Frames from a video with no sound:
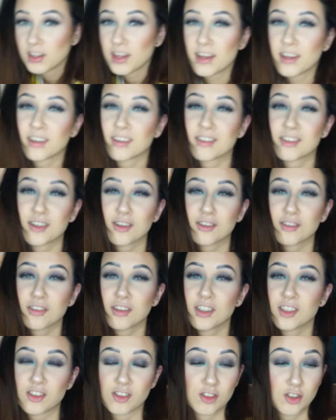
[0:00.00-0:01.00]
like
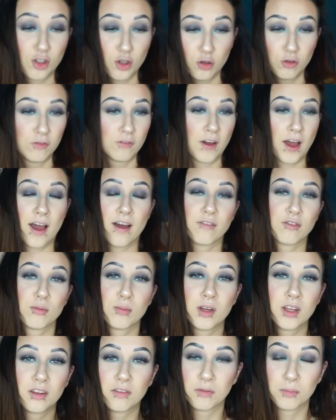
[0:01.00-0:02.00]
seriously just too fat for
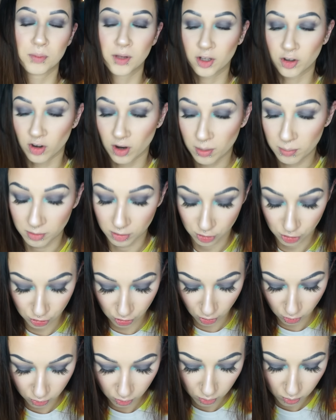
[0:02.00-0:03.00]
me to even pick her up and
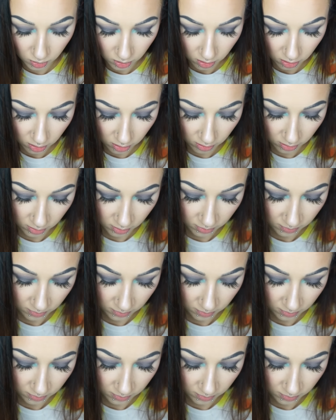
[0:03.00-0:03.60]
show you her.